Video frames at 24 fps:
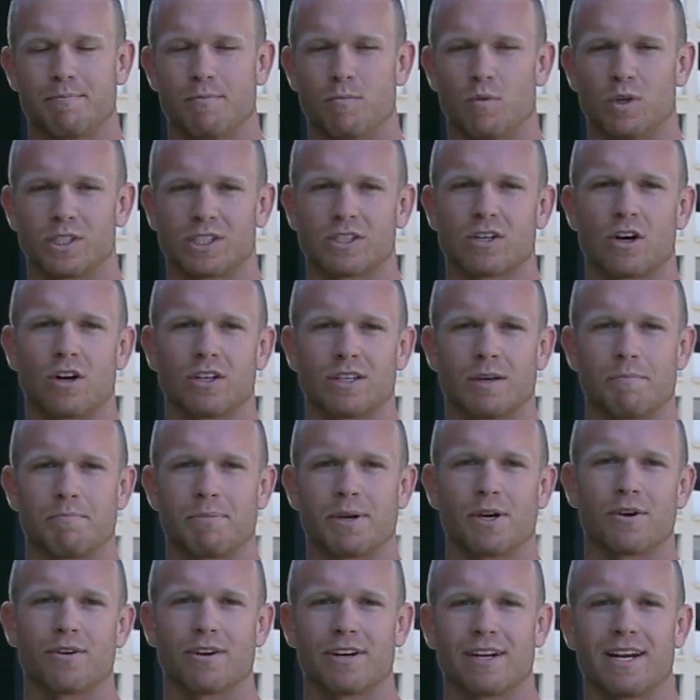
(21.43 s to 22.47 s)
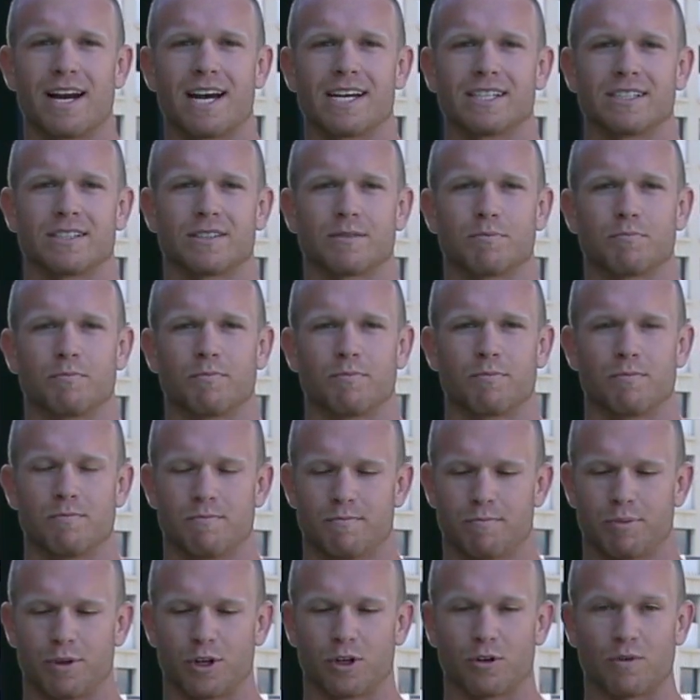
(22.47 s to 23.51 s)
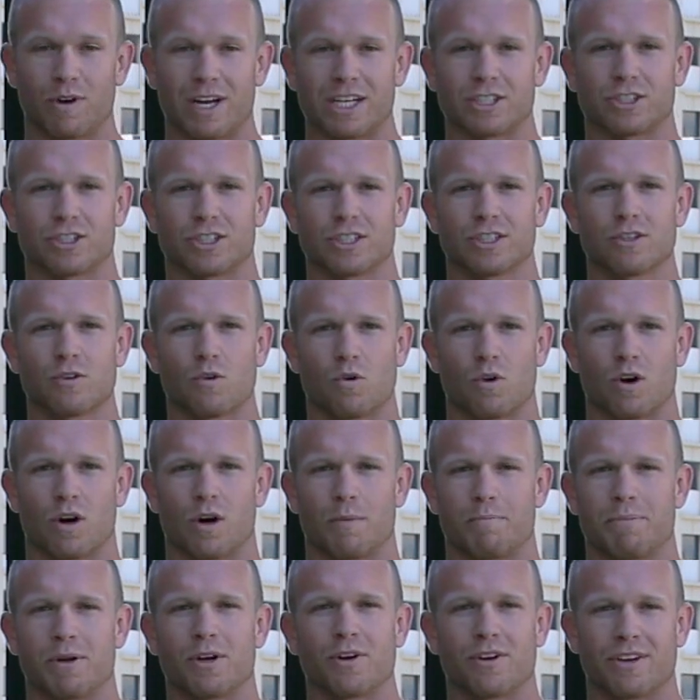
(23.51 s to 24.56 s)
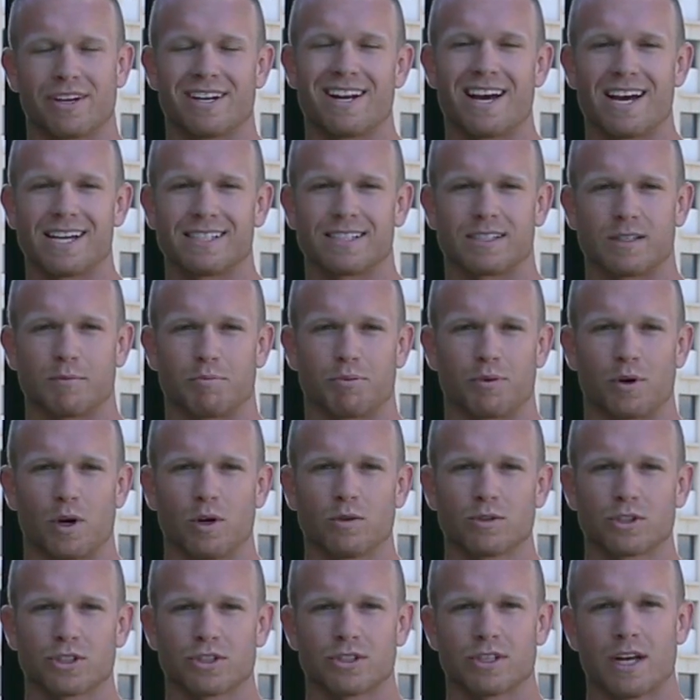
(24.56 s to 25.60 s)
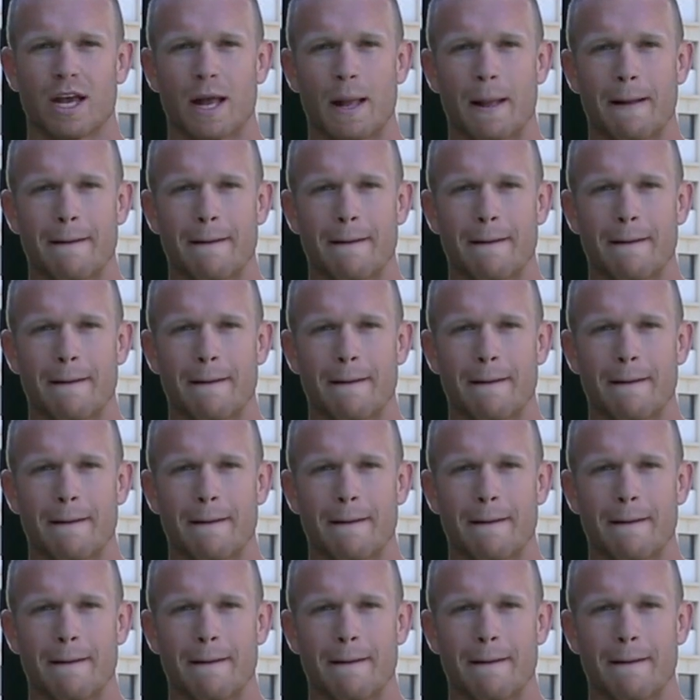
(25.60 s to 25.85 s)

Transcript: what's called a periodized progression or a periodized approach,